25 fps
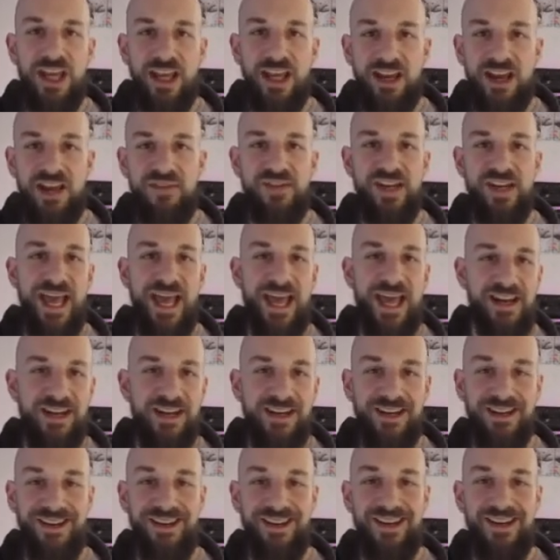and I haven't
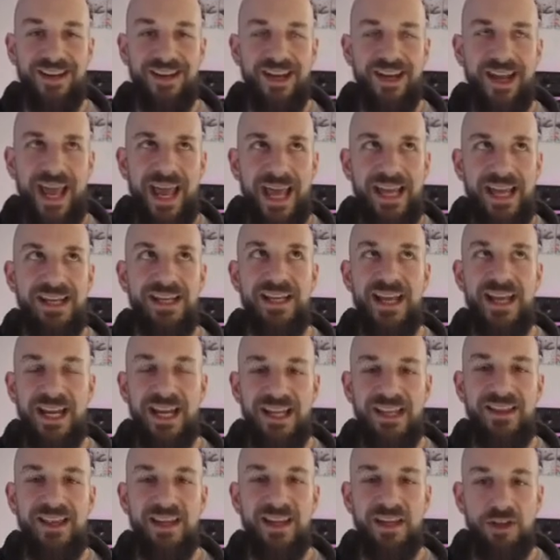added
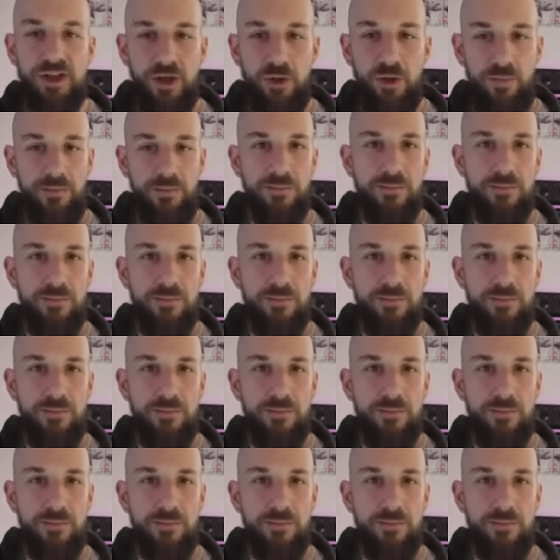anything new.